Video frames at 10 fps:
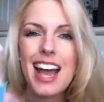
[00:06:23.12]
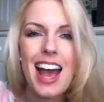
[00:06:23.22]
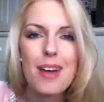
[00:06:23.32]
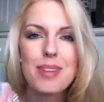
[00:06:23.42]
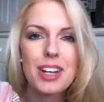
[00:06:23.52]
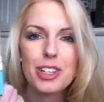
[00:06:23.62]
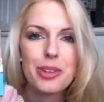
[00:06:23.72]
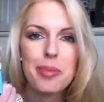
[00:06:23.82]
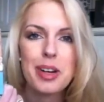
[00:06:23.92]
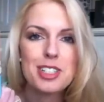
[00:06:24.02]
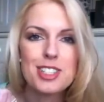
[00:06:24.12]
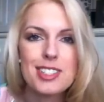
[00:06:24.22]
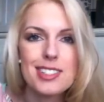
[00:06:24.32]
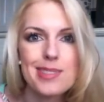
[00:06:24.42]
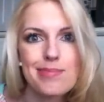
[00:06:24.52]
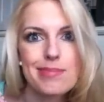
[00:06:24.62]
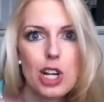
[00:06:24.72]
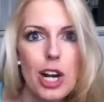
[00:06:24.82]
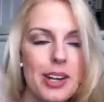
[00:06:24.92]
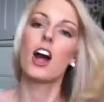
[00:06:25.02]
I'm not going to repurchase this.
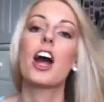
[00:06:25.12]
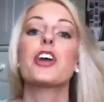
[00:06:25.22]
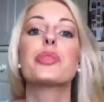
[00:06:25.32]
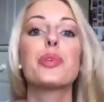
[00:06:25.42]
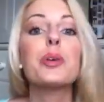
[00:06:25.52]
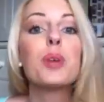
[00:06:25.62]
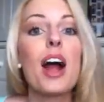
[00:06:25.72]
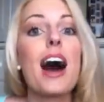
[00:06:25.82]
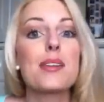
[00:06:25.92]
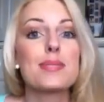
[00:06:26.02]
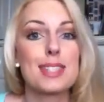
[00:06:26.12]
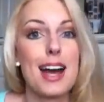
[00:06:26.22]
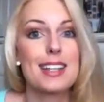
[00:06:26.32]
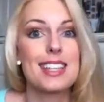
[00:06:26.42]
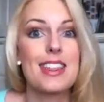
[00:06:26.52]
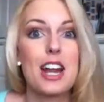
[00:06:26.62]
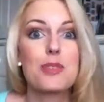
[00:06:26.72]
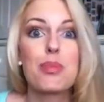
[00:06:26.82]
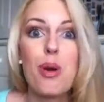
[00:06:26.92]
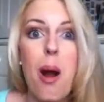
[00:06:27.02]
Sorry. Alright, 3 more items, guys, and then I
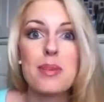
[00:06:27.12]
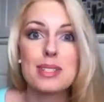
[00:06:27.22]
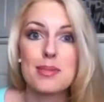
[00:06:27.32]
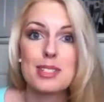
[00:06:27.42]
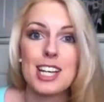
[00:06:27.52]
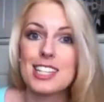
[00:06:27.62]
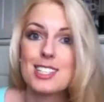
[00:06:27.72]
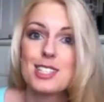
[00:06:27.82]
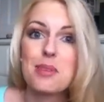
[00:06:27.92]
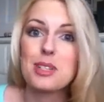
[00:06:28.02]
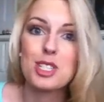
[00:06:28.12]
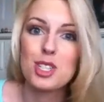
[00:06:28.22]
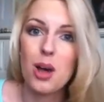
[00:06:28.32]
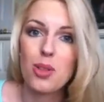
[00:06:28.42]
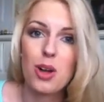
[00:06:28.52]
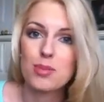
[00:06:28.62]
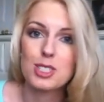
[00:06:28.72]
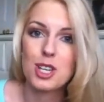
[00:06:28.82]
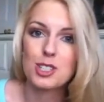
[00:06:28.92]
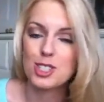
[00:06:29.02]
promise I'm done. This is going to be so long. I'm
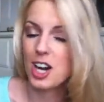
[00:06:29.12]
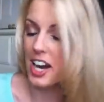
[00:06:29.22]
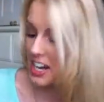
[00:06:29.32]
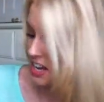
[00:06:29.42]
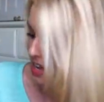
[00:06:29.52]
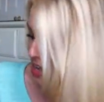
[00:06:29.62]
so sorry.